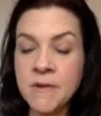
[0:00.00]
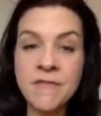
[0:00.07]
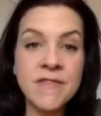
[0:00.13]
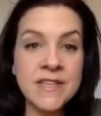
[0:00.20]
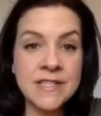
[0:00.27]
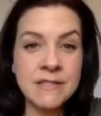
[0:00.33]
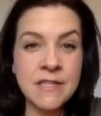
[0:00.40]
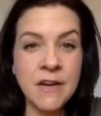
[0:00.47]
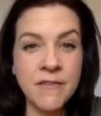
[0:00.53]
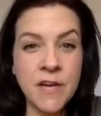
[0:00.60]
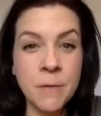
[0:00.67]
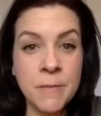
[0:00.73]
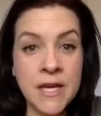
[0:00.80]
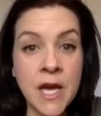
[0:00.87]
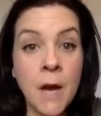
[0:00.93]
this stuff can
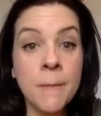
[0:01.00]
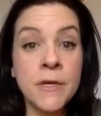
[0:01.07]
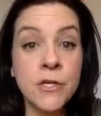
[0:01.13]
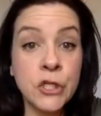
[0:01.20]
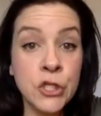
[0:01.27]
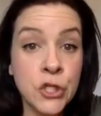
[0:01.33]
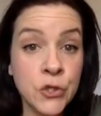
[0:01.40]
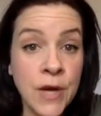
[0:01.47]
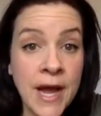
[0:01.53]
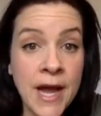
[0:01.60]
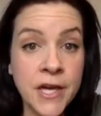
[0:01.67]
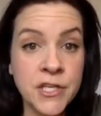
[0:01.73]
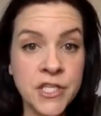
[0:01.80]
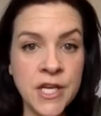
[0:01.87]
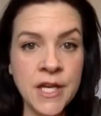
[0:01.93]
become a
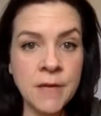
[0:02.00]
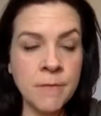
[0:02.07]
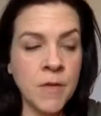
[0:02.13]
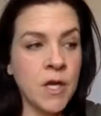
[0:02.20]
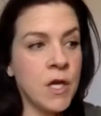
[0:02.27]
distraction.